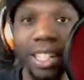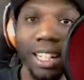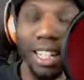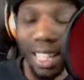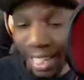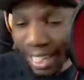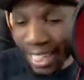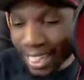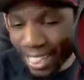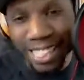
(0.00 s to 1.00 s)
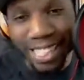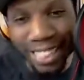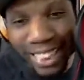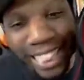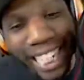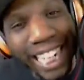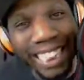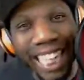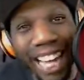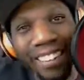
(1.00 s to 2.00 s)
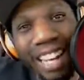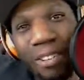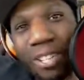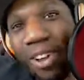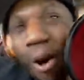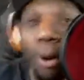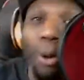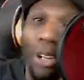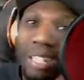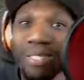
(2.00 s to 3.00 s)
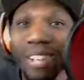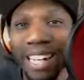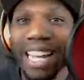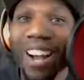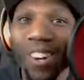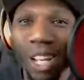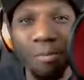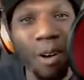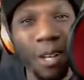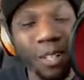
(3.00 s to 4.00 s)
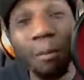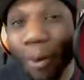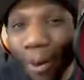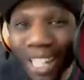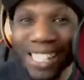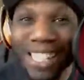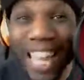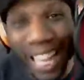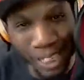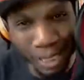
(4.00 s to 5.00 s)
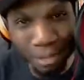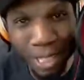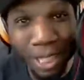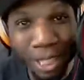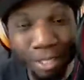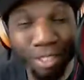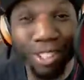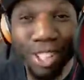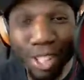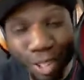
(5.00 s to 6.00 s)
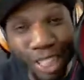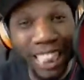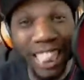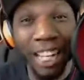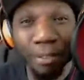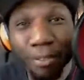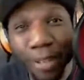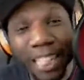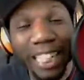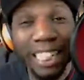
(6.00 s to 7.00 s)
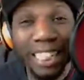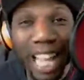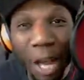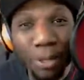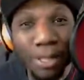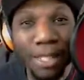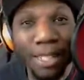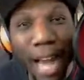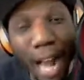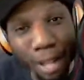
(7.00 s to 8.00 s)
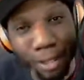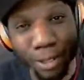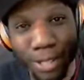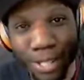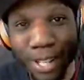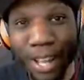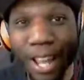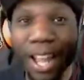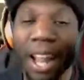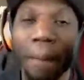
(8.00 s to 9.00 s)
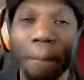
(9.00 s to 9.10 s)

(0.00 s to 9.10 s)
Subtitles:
and he sets a check down that was already written out in your boy's name for $250,000. And